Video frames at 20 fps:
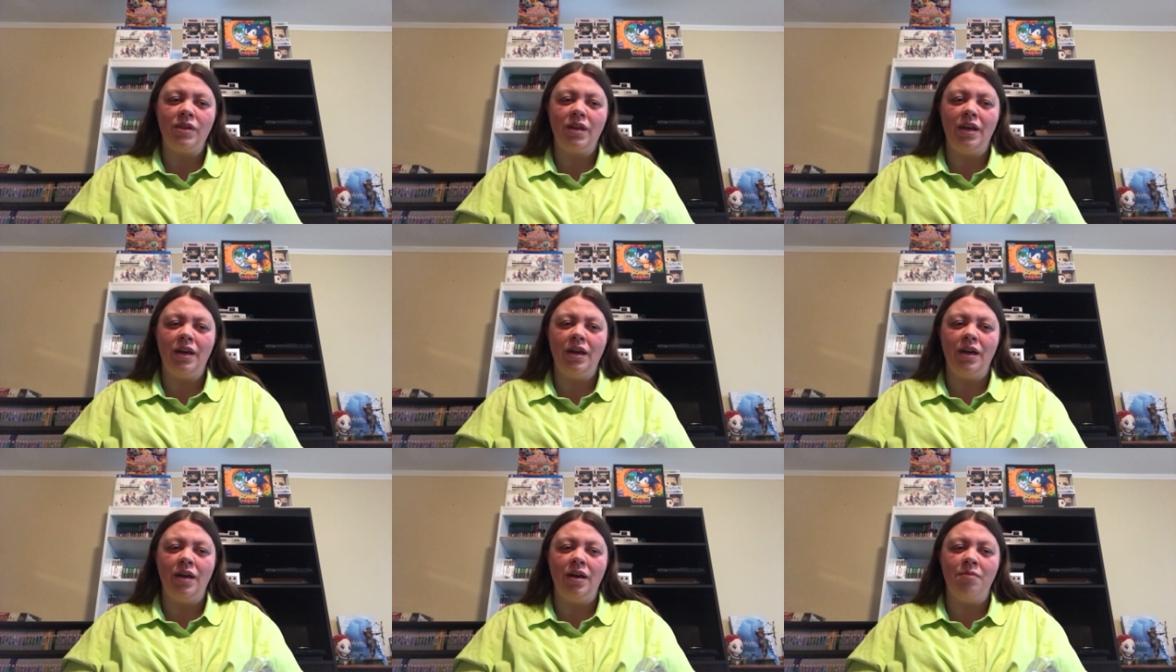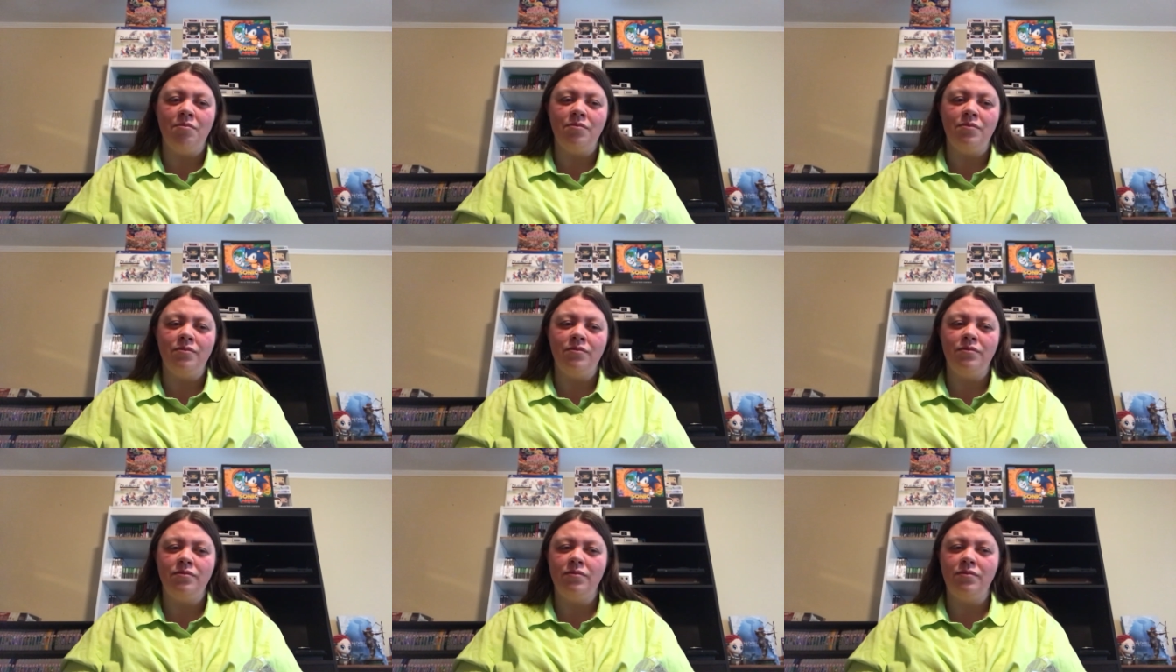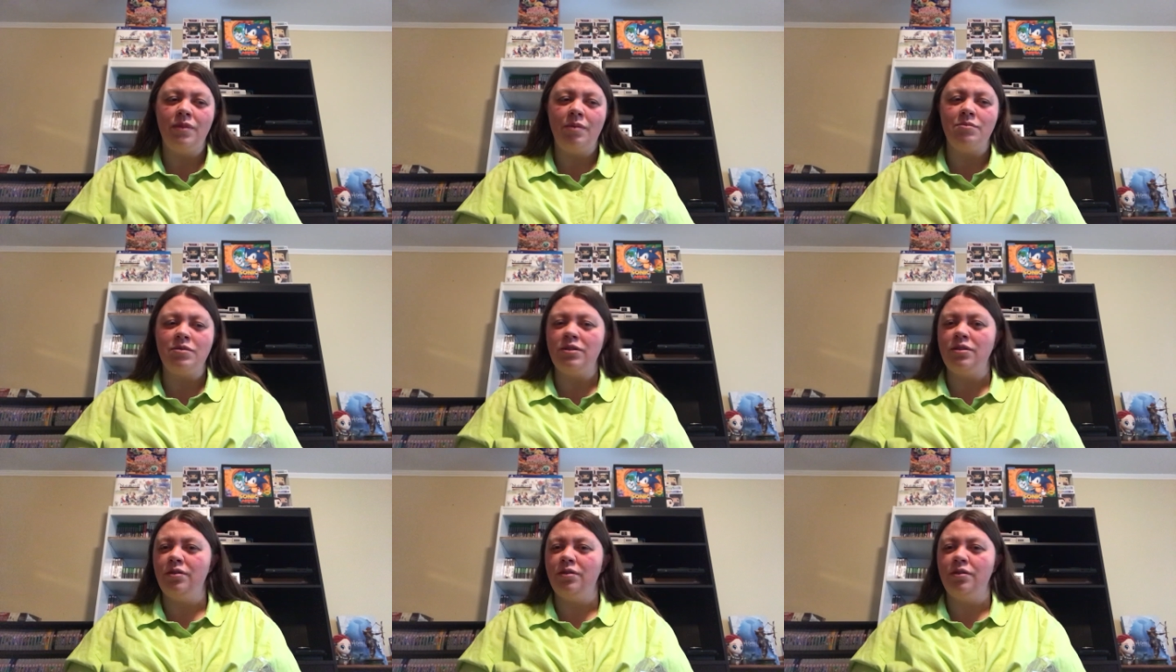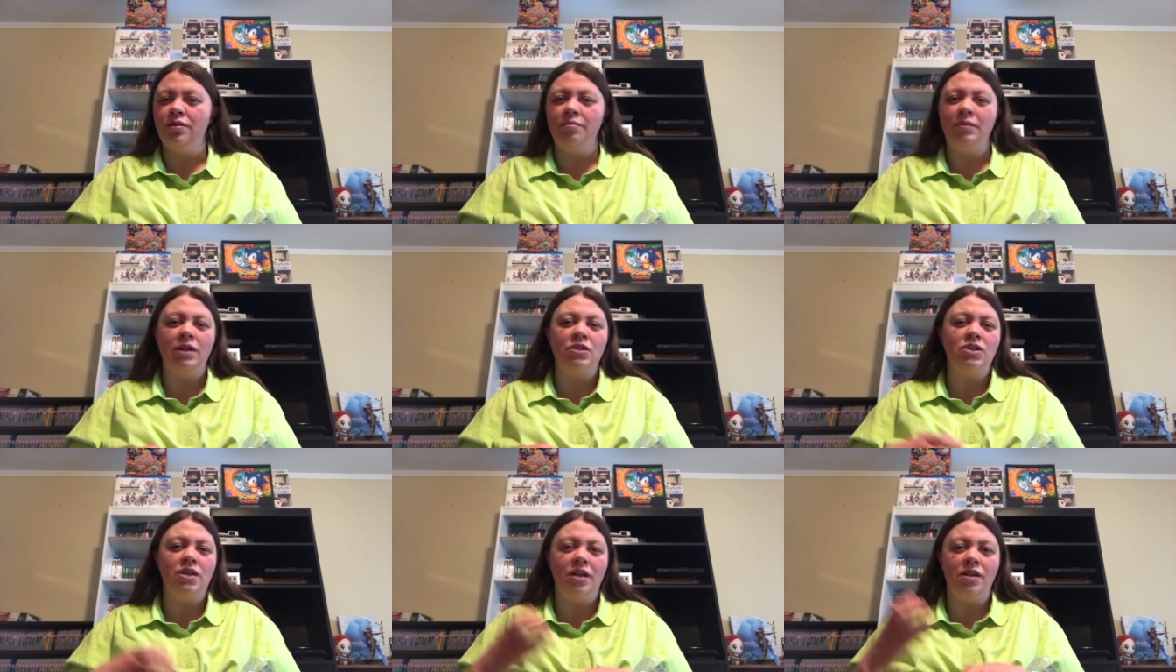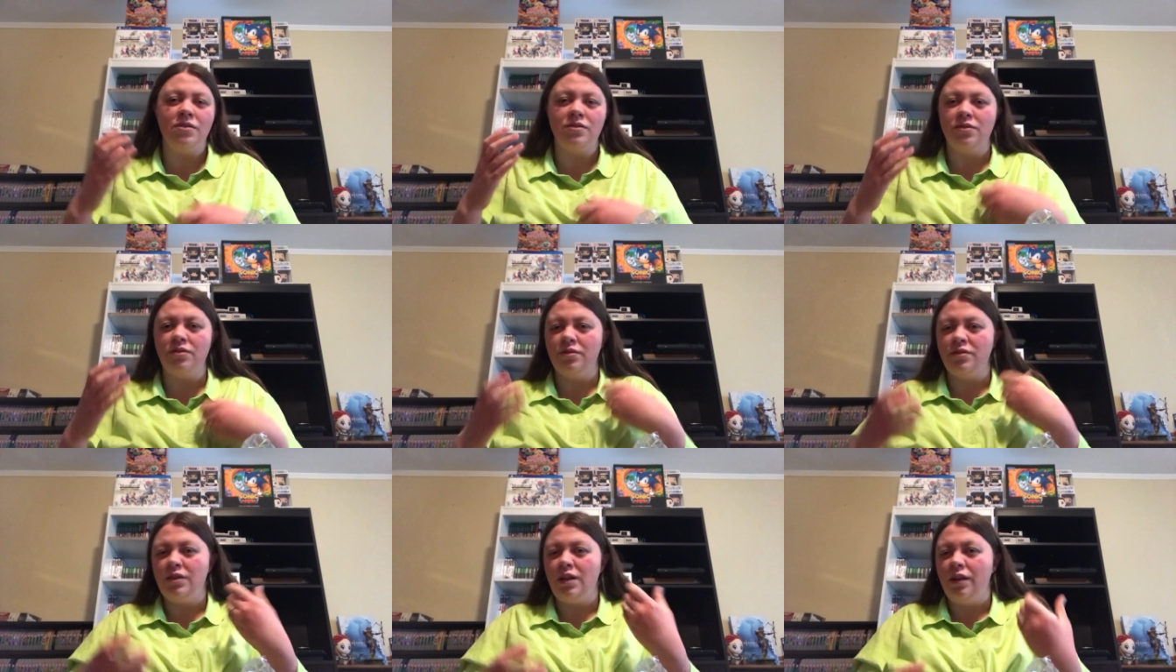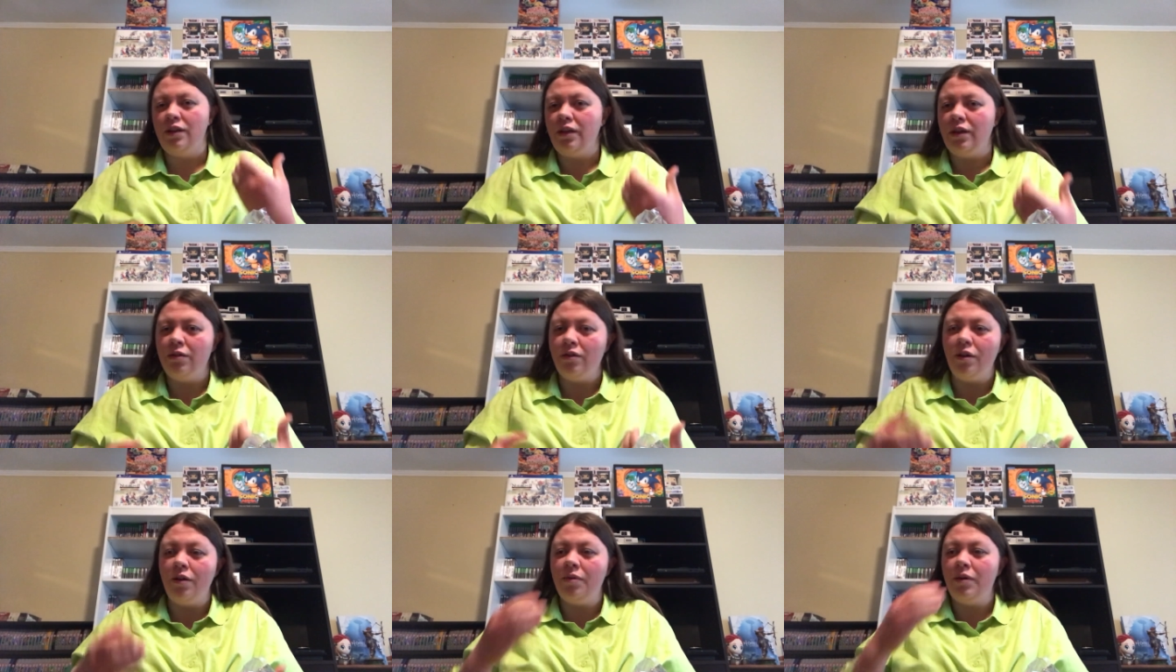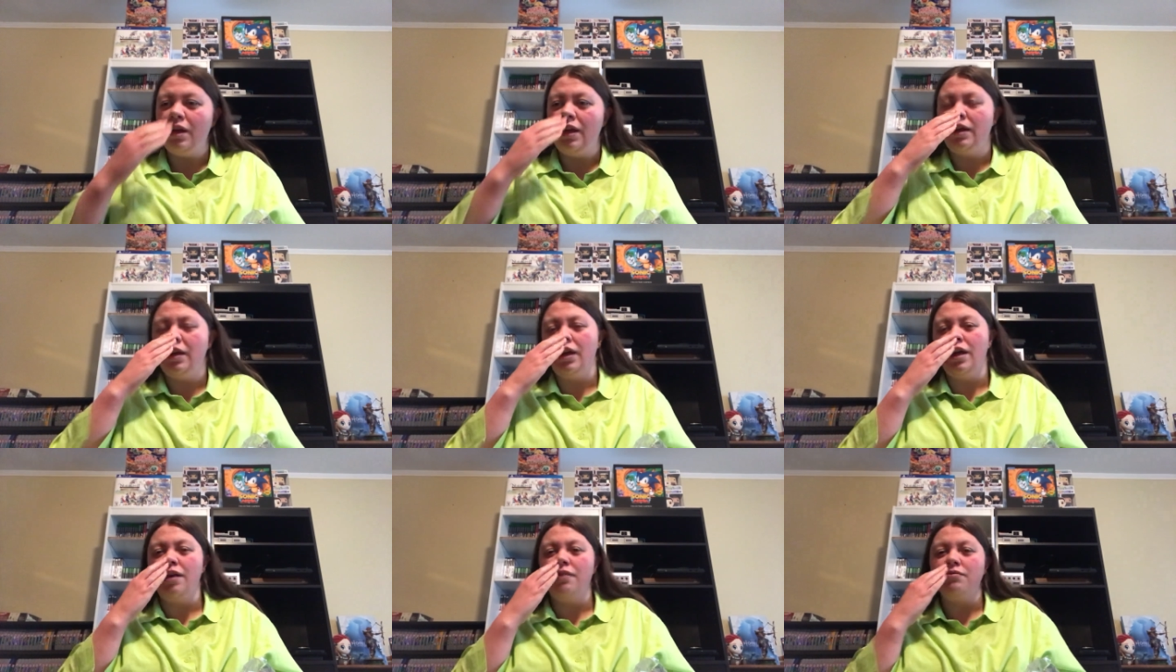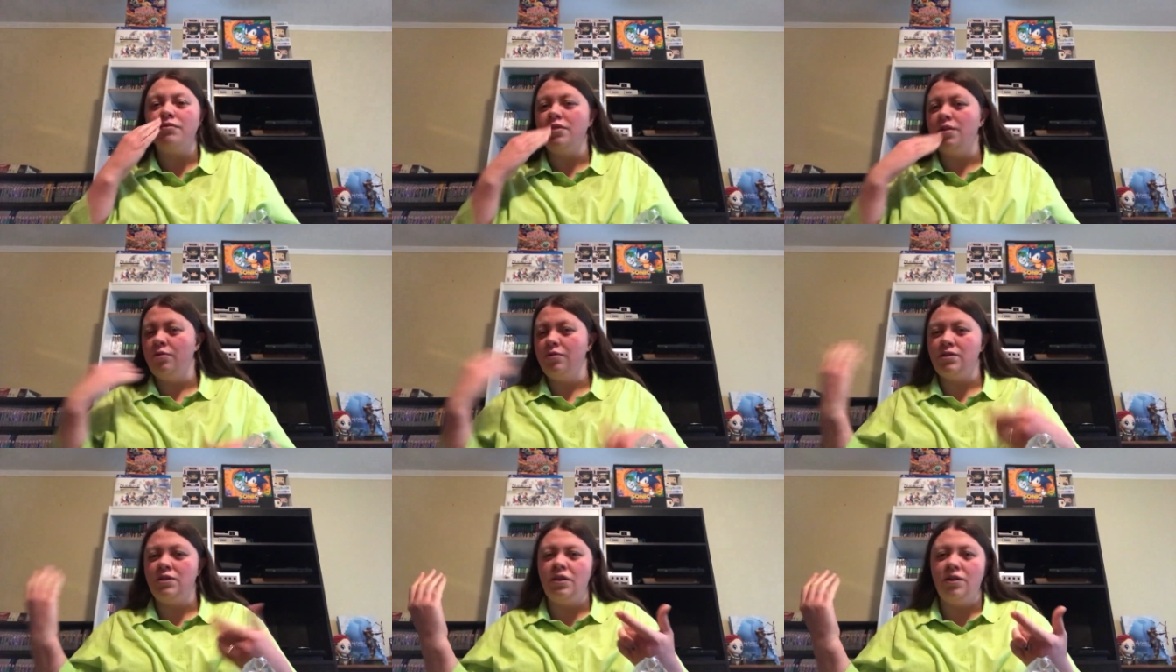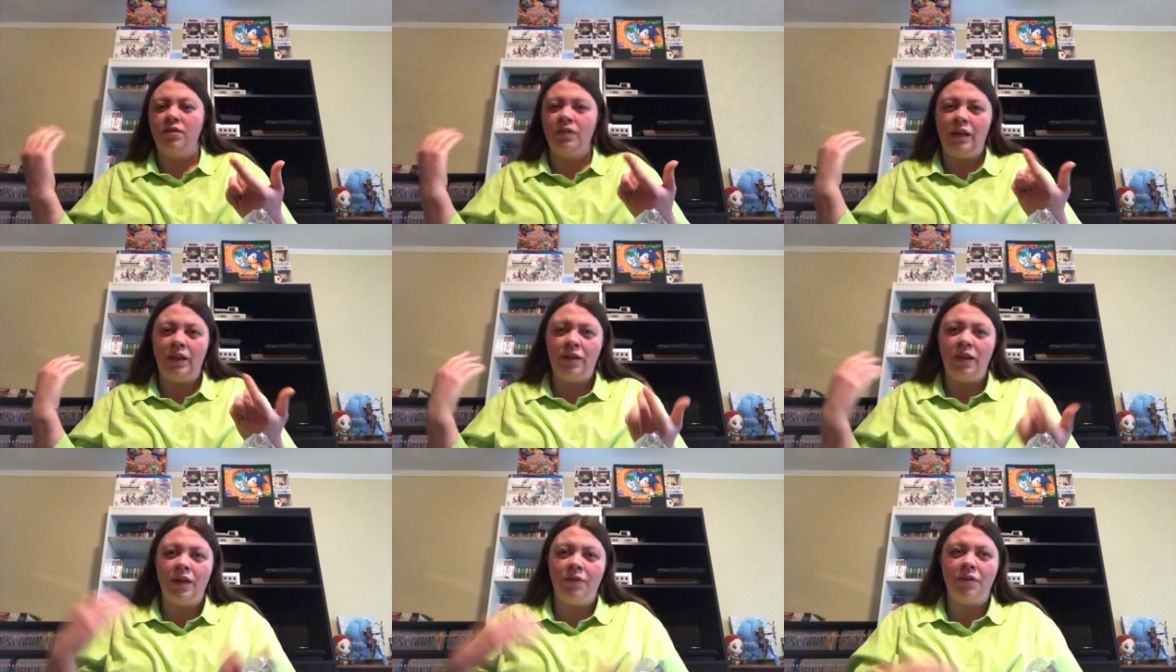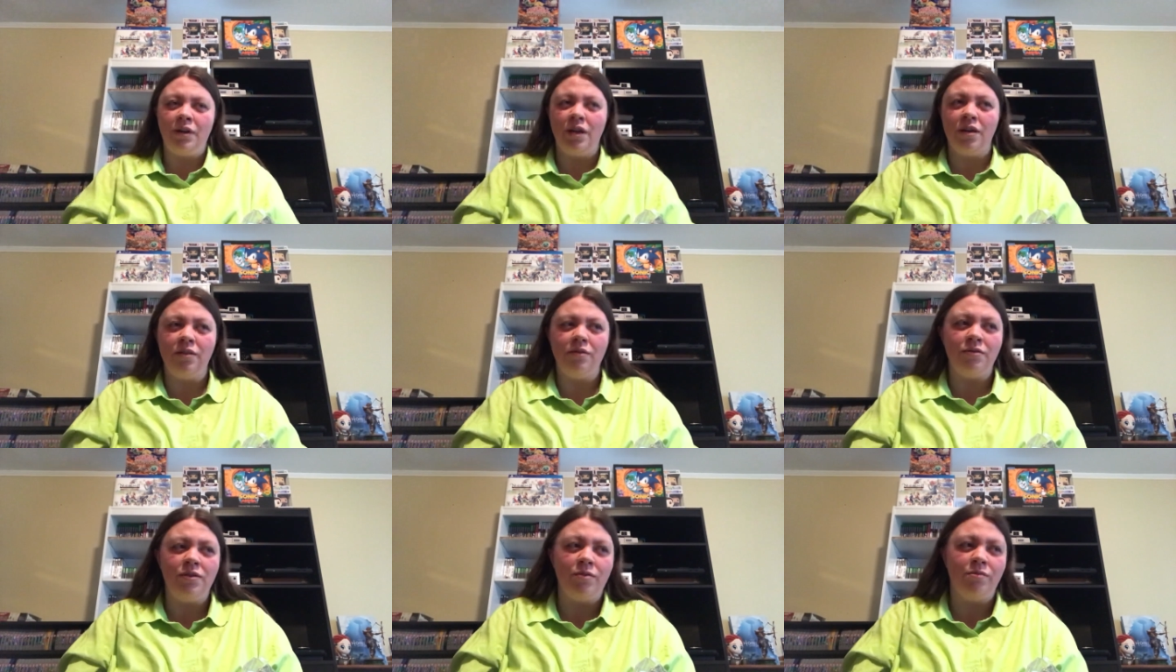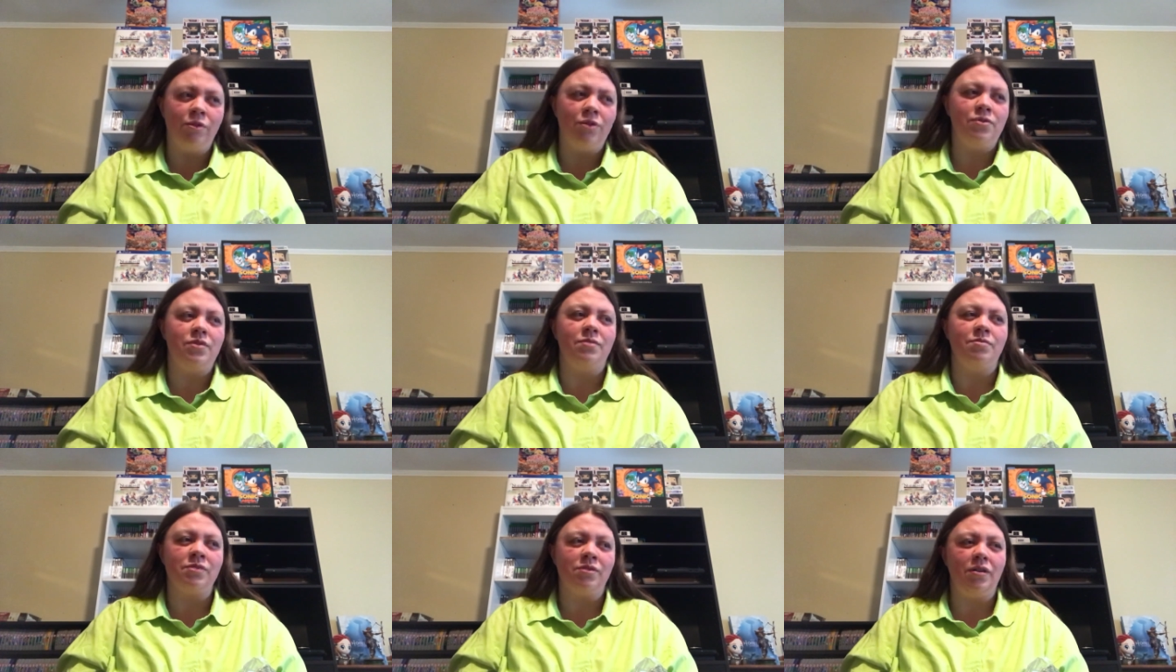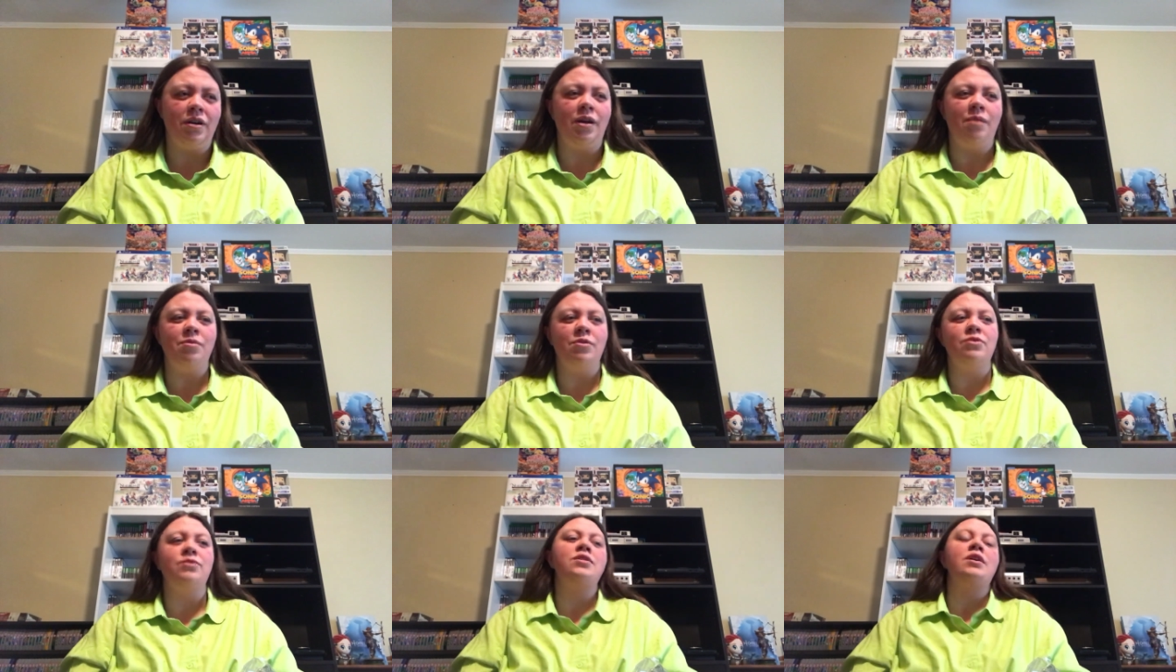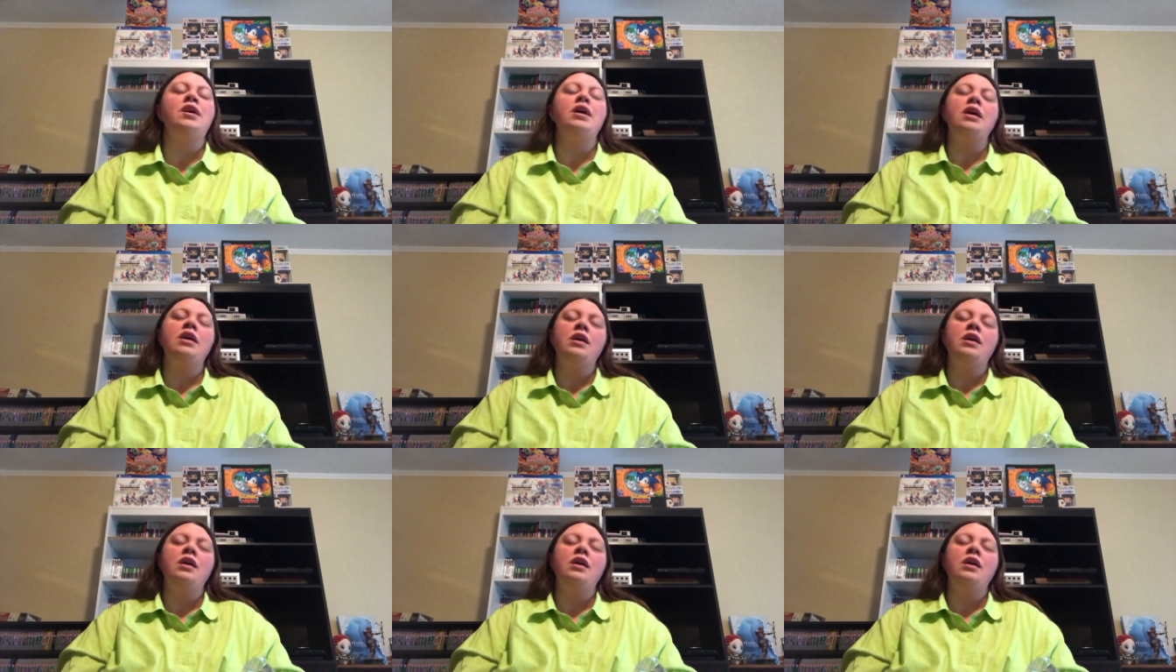My channel's still steadily growing. I've noticed here lately I've gotten a few more subscribers.